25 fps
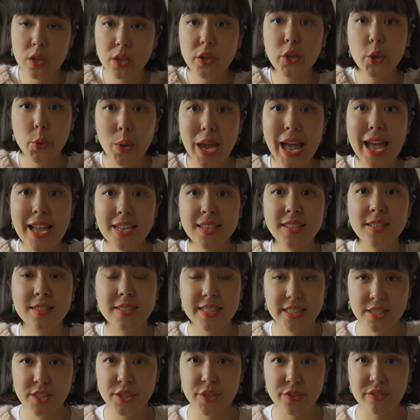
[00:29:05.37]
You can
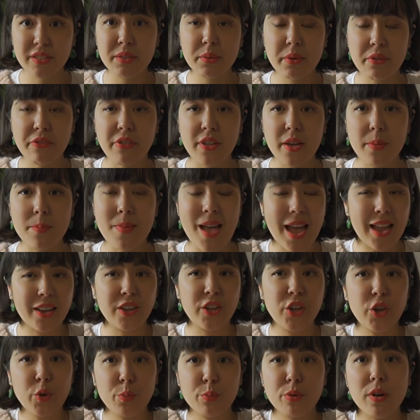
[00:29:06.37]
disagree with them
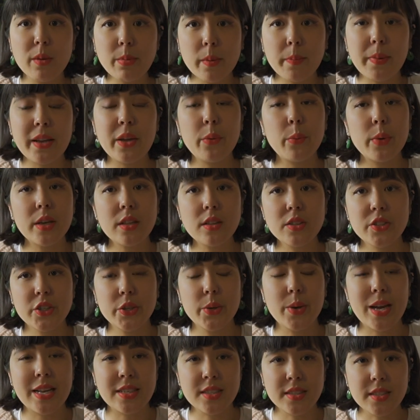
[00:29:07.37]
and you probably will
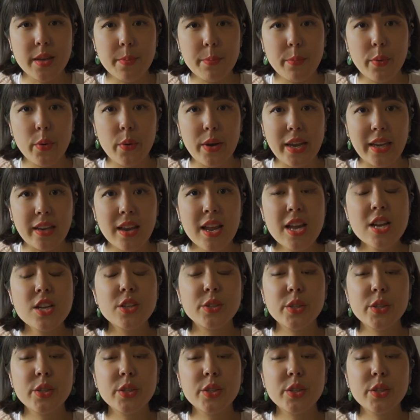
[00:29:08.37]
do at some point.